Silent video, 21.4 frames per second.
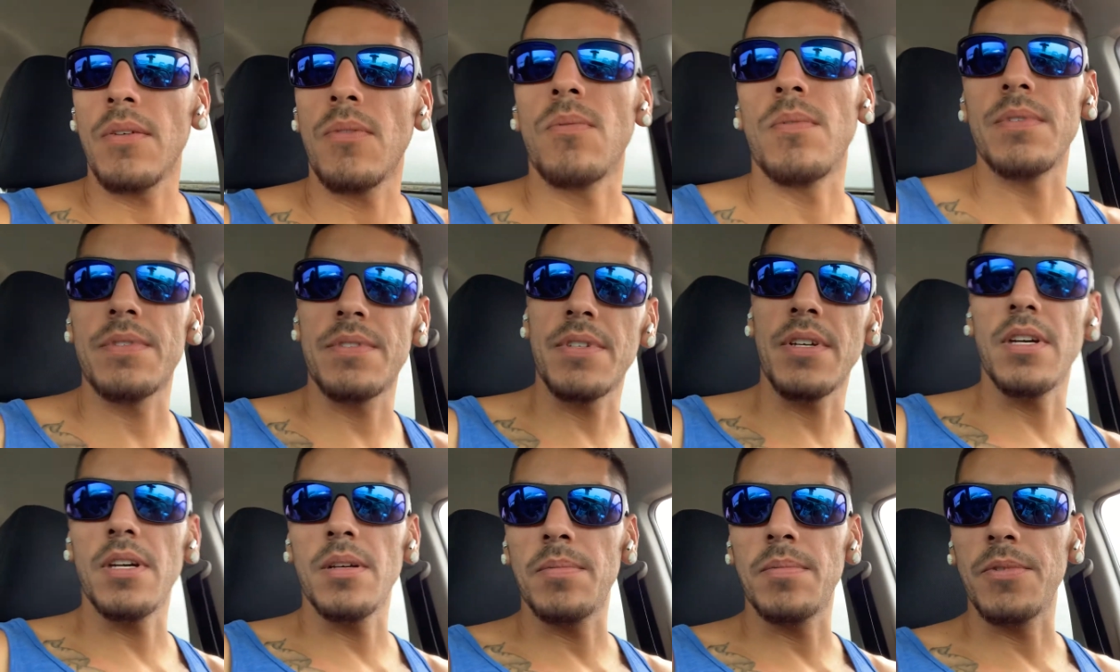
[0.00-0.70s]
What's
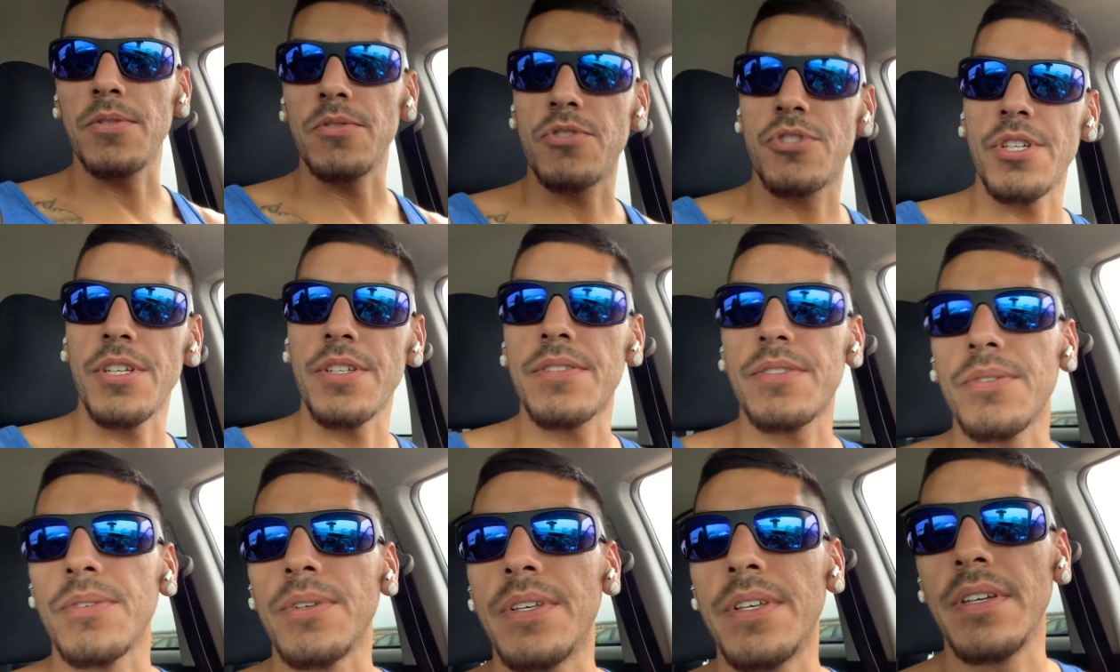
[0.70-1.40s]
up,
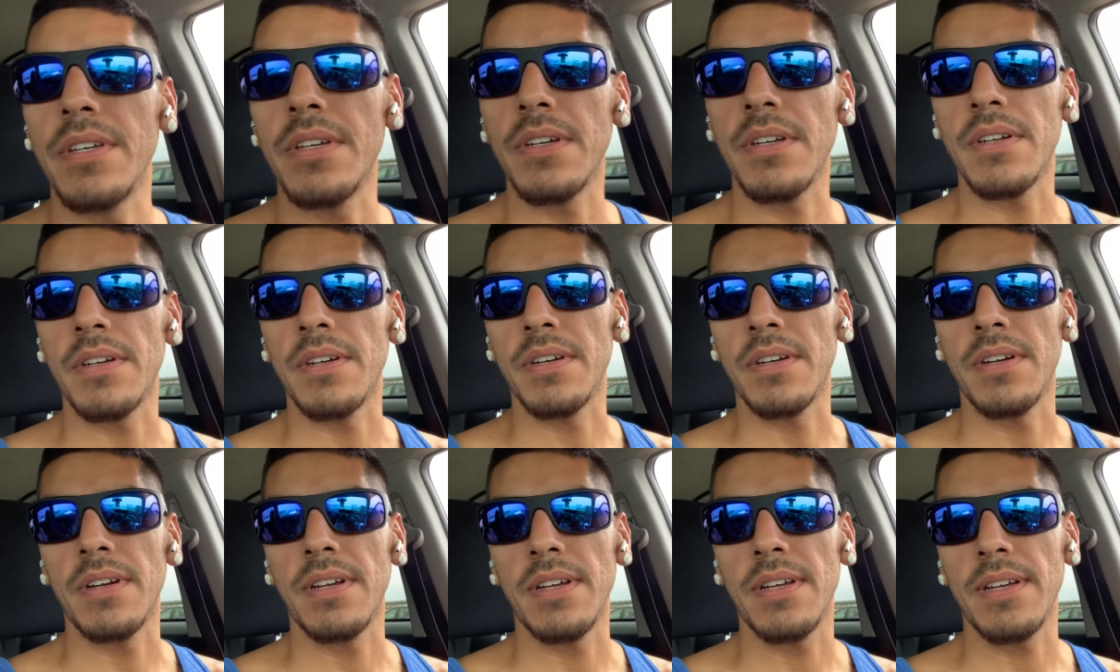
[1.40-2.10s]
Lujitsu
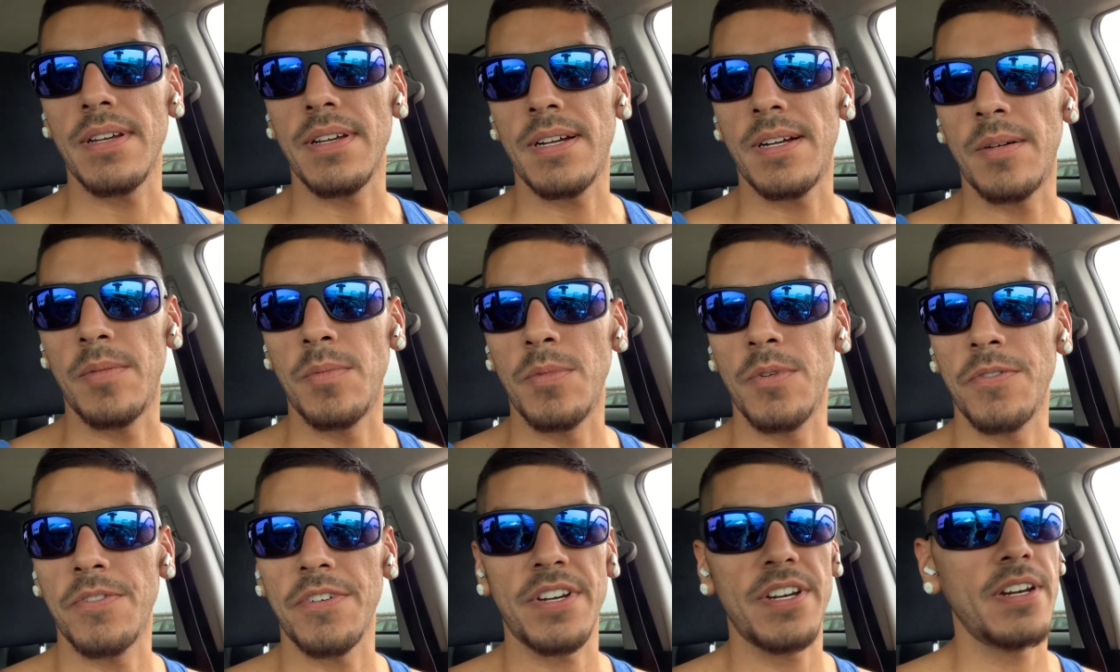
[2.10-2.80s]
here. I'm
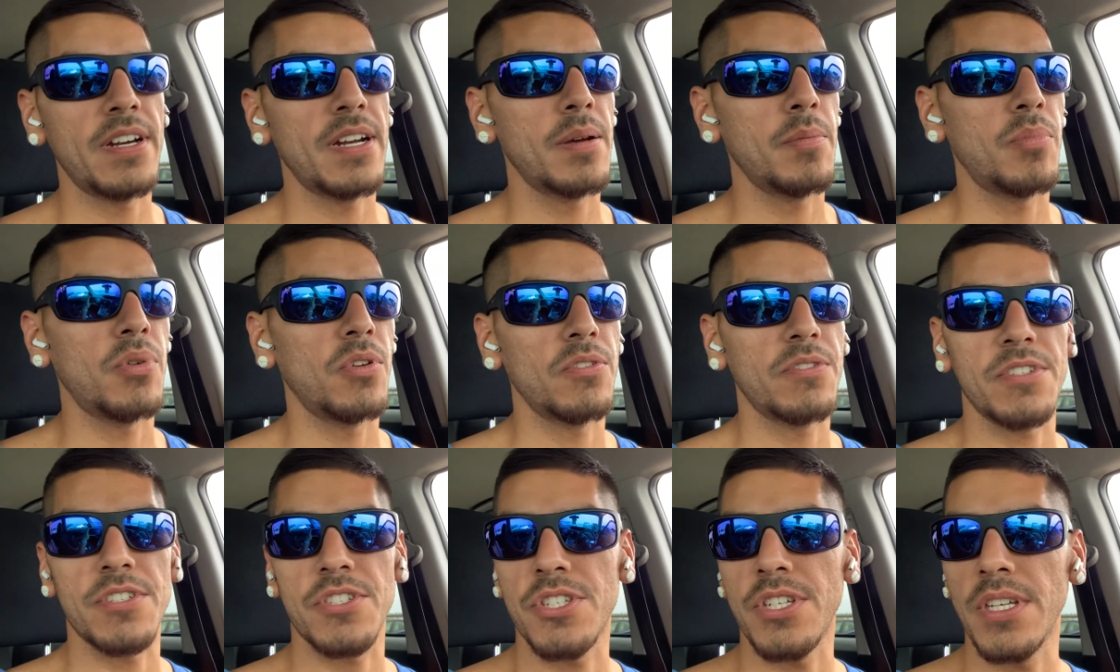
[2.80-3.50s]
over here at
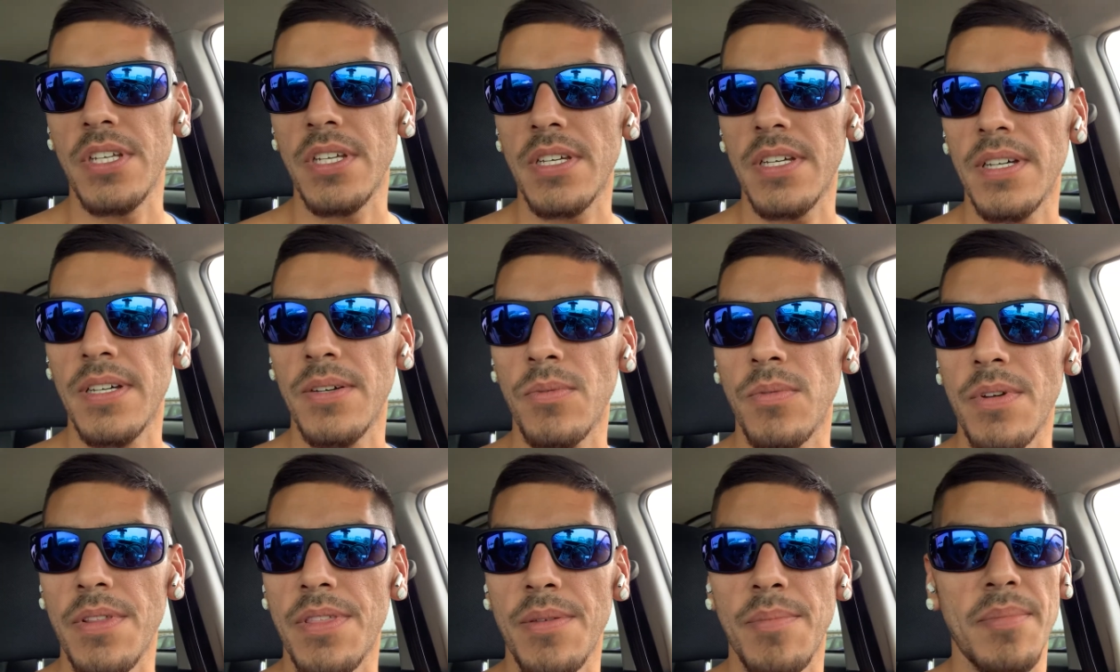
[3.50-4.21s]
Bolsa Chica
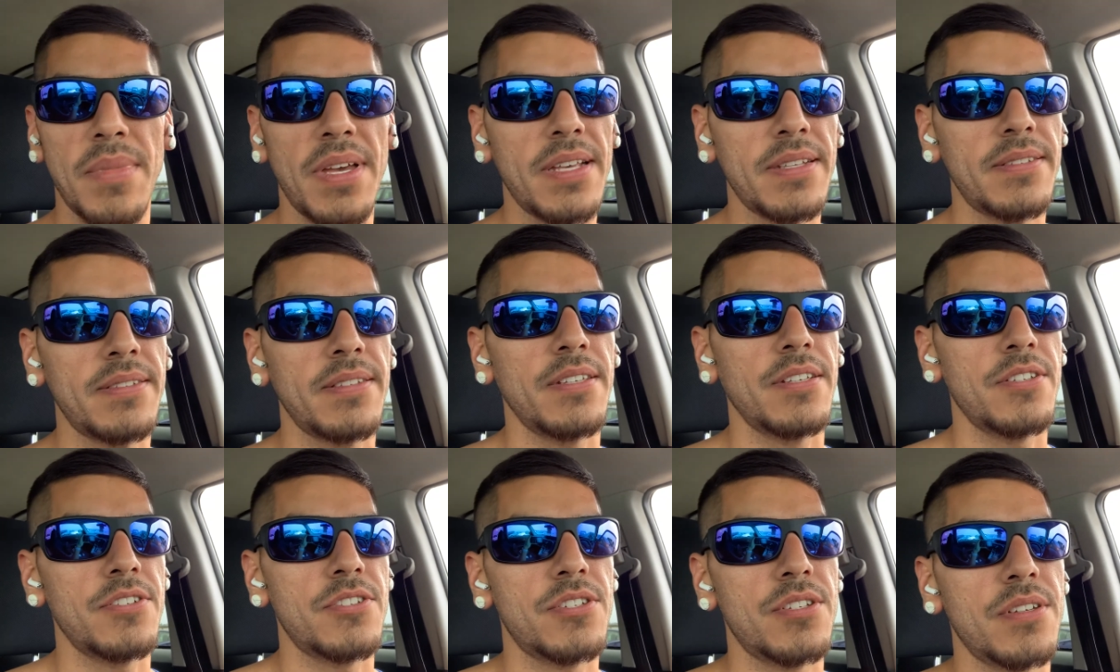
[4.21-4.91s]
with a
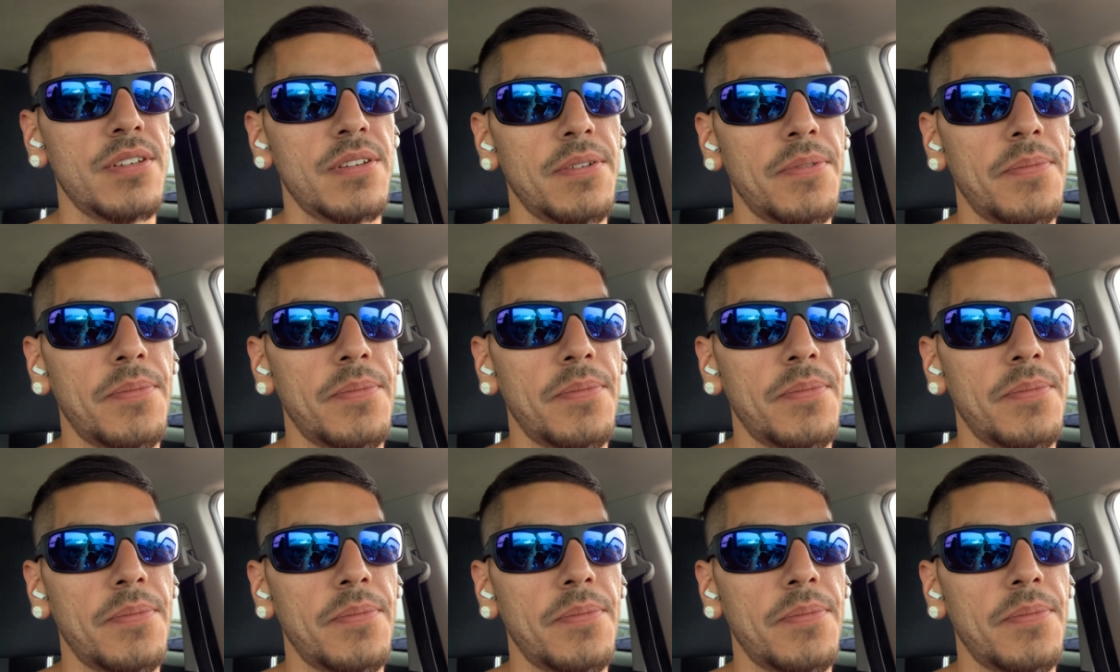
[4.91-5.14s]
message